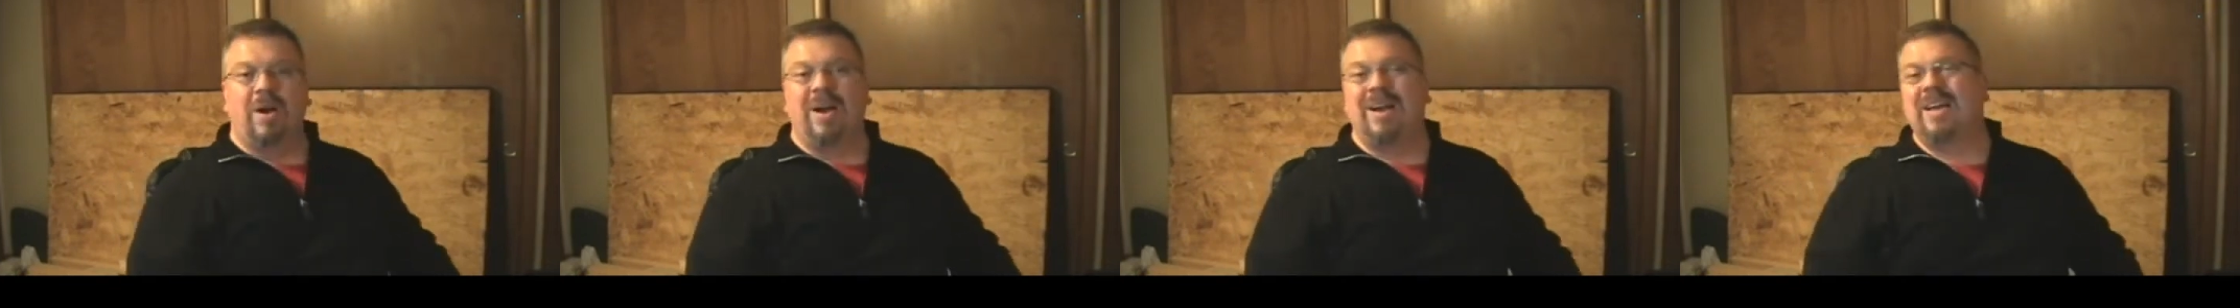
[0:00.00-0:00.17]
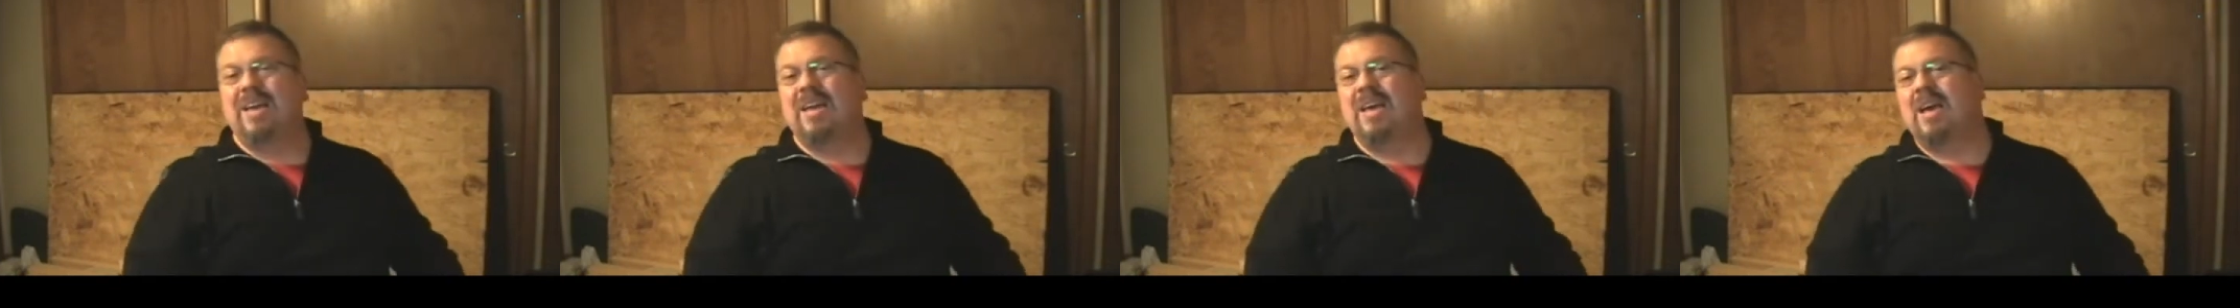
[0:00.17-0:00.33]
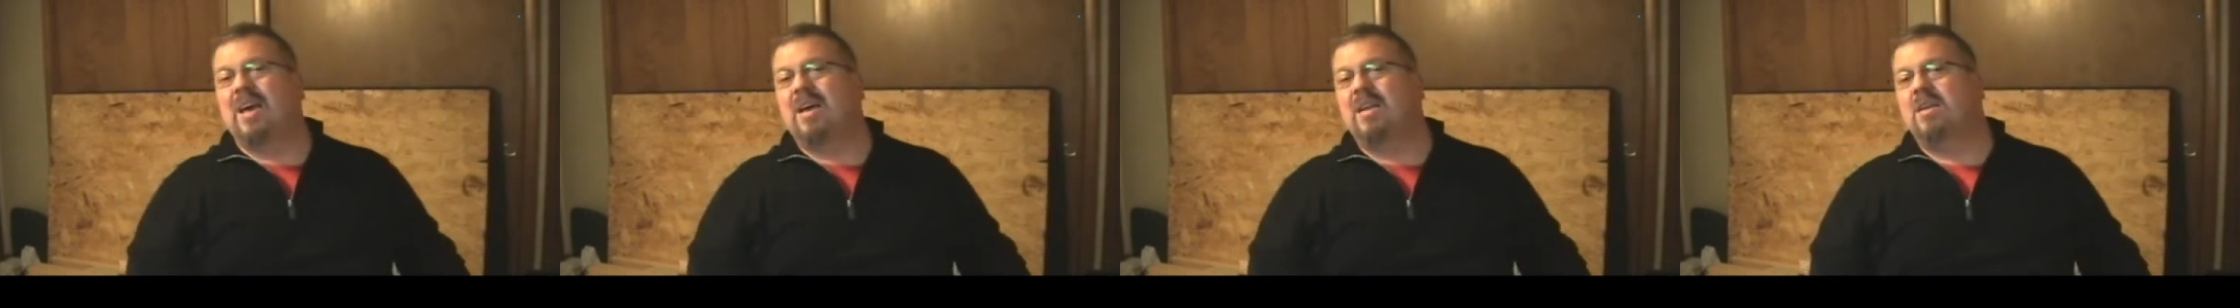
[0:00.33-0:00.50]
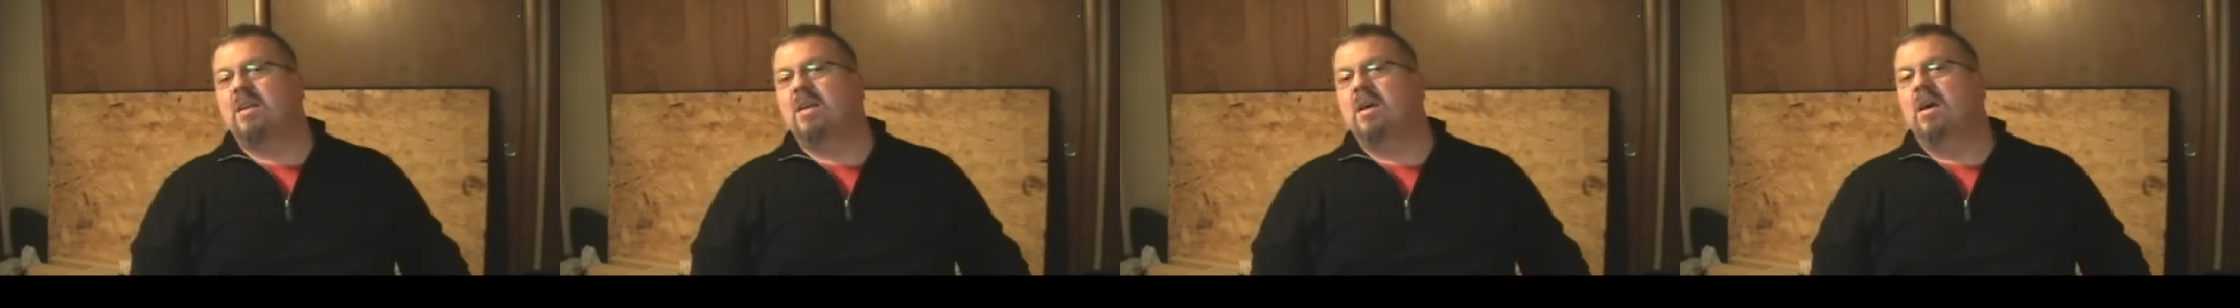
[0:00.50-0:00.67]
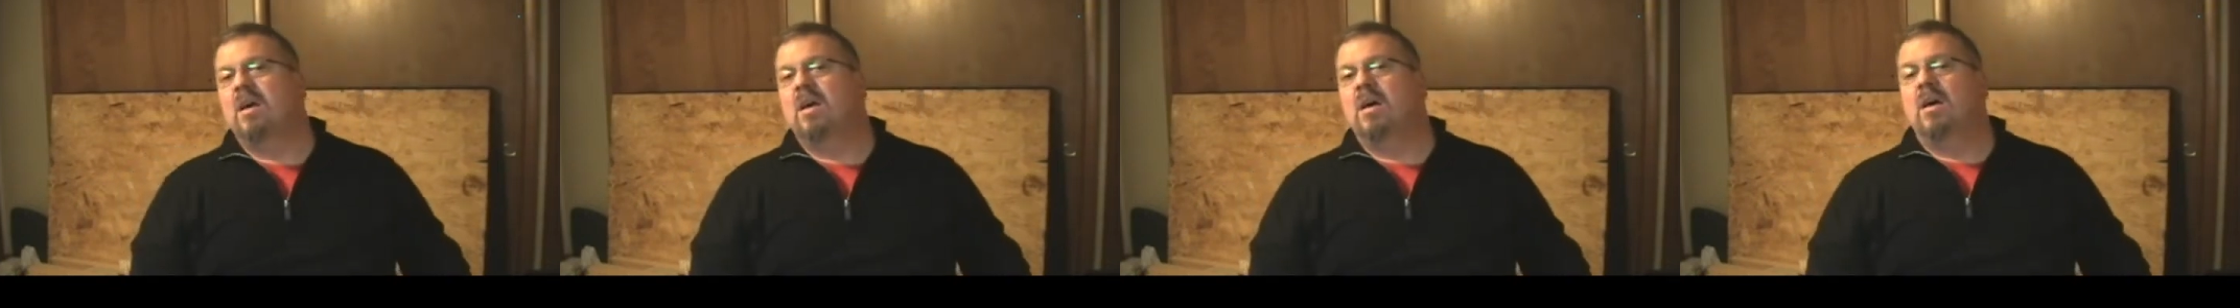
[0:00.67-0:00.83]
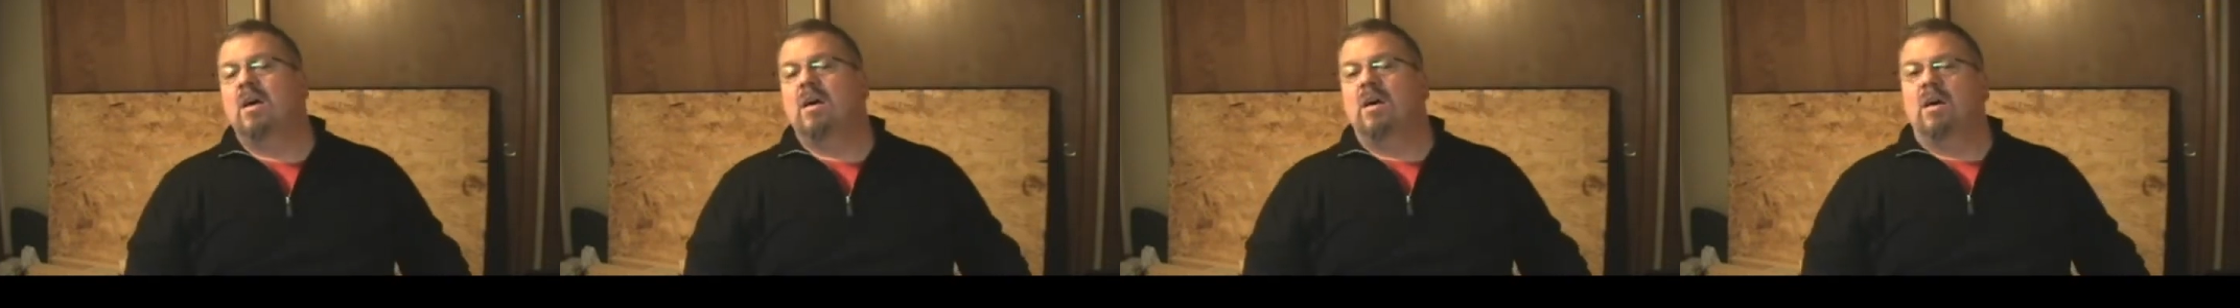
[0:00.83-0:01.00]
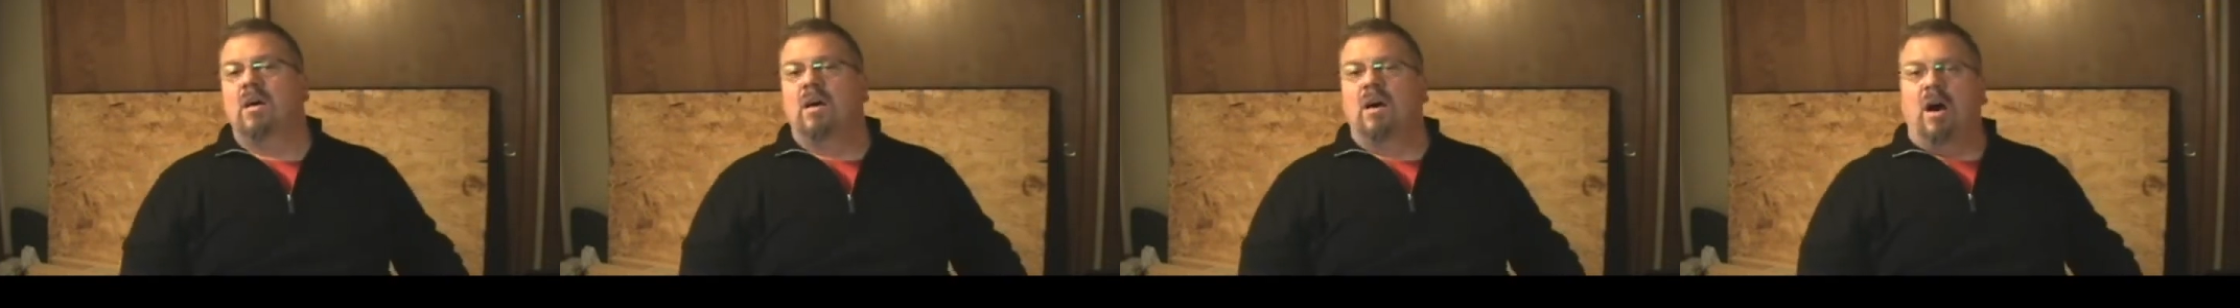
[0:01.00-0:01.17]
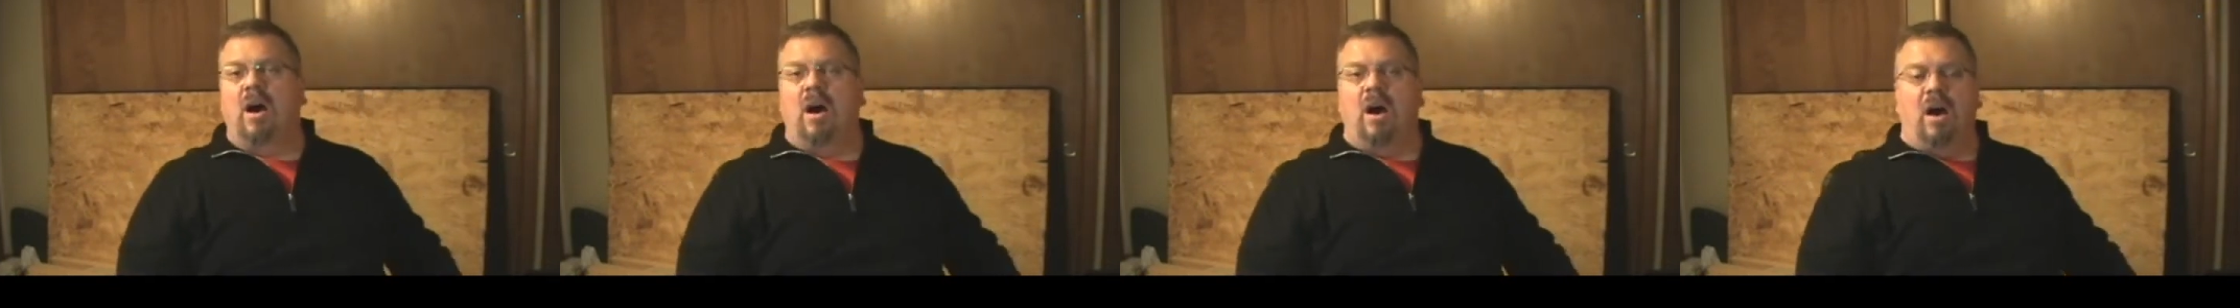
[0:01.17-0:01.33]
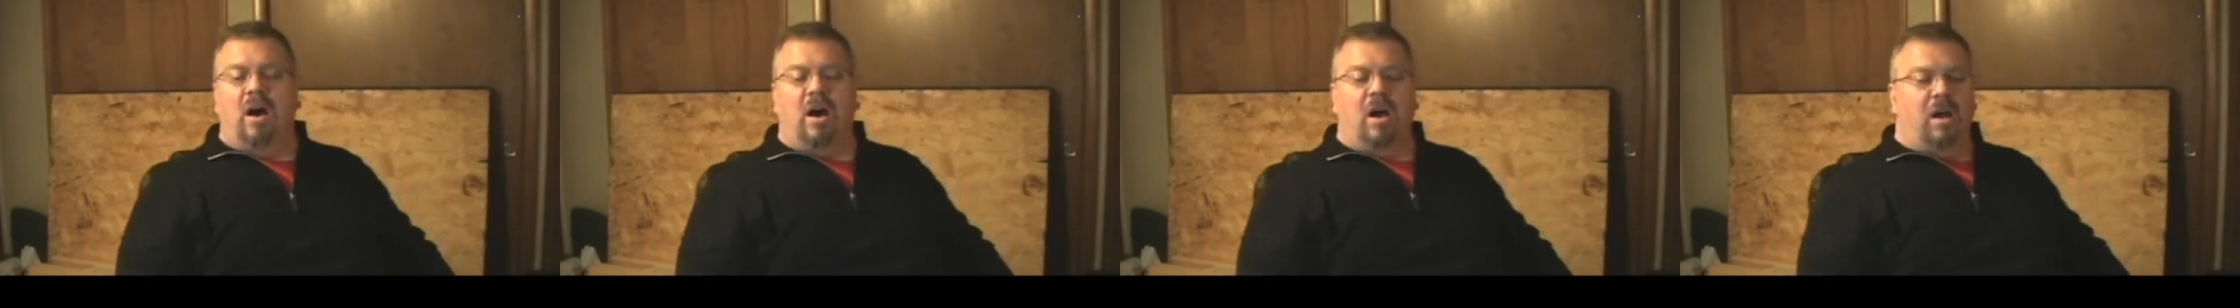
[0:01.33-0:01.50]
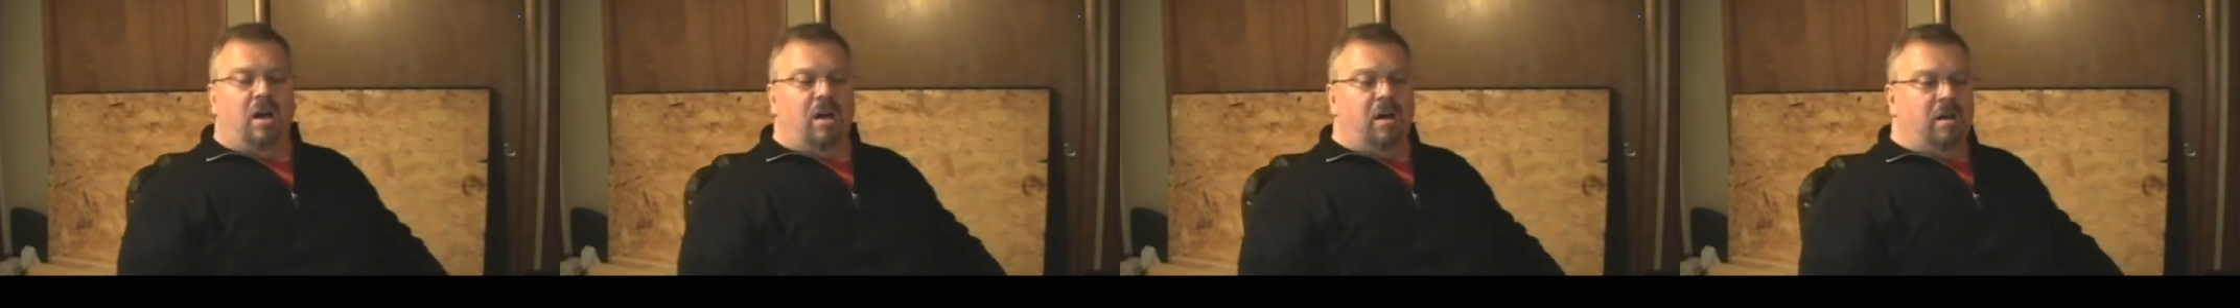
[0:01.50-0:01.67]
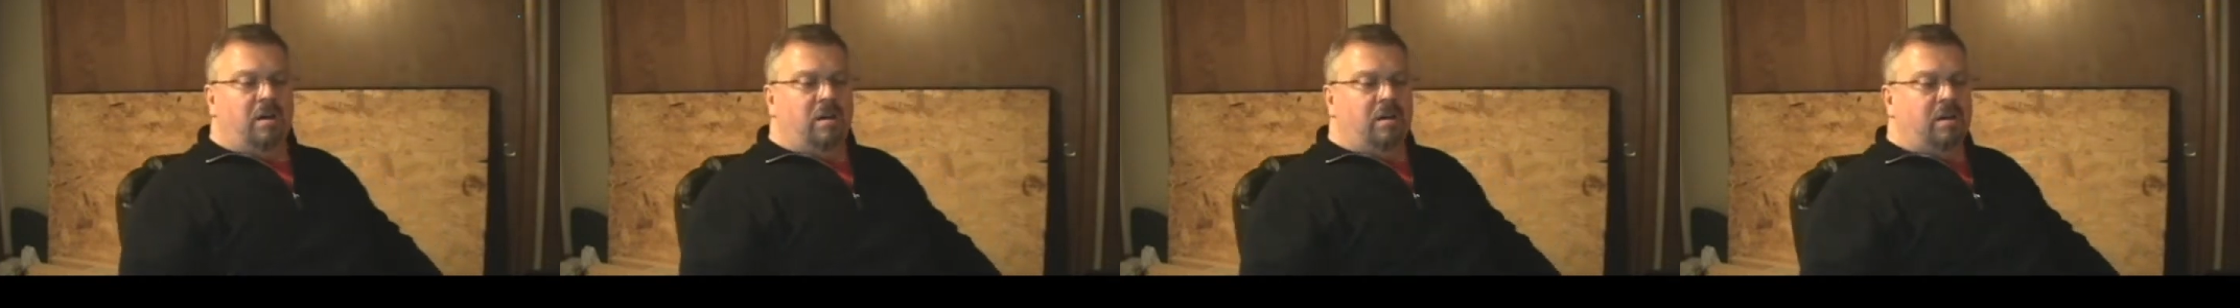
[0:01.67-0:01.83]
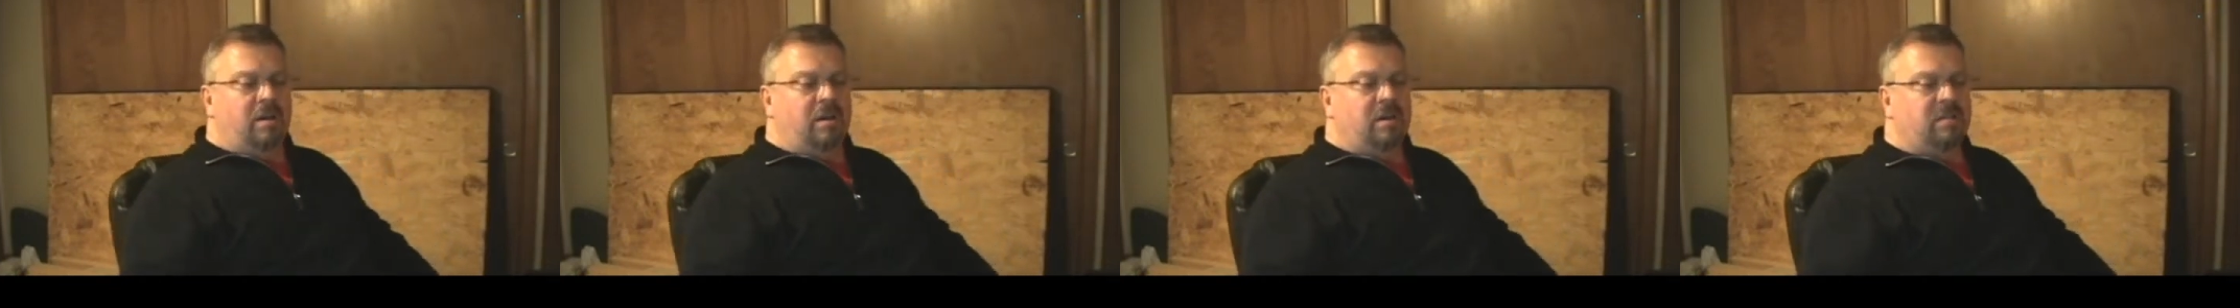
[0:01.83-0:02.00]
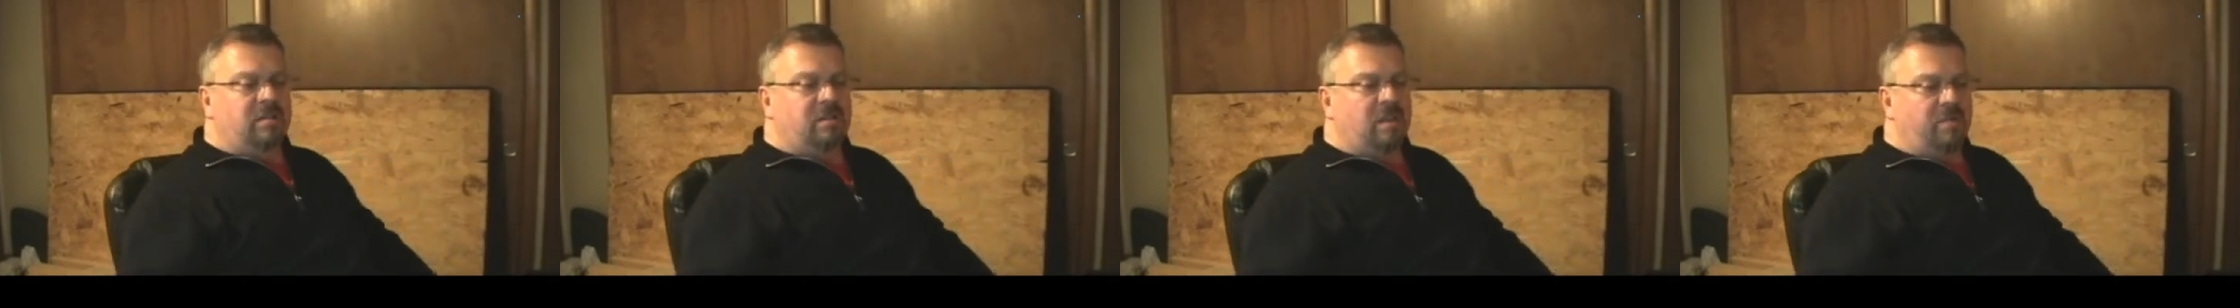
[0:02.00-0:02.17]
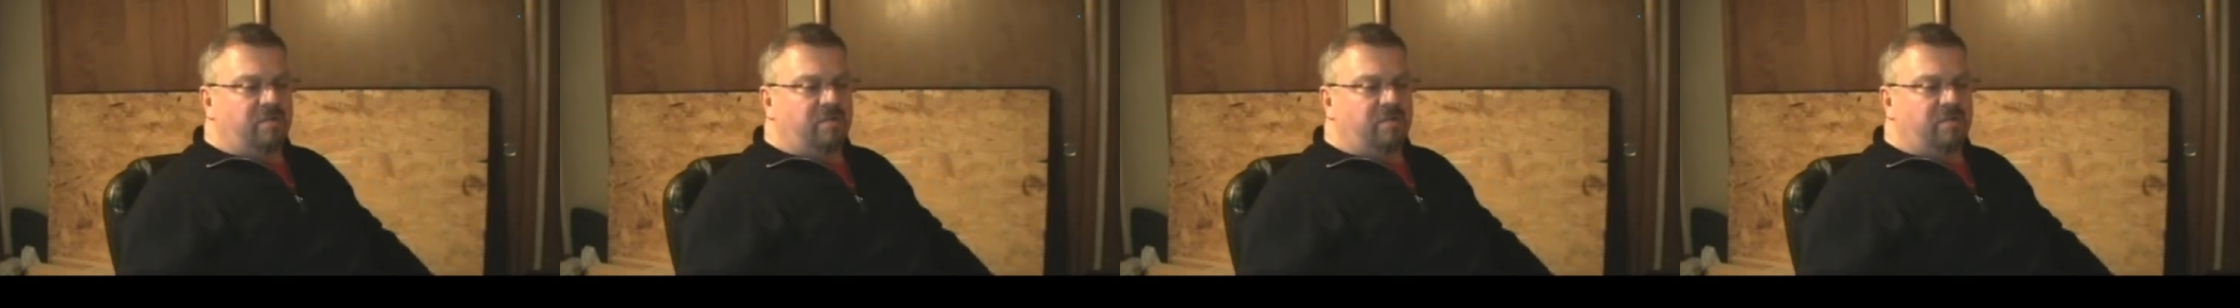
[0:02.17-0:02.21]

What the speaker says: again, his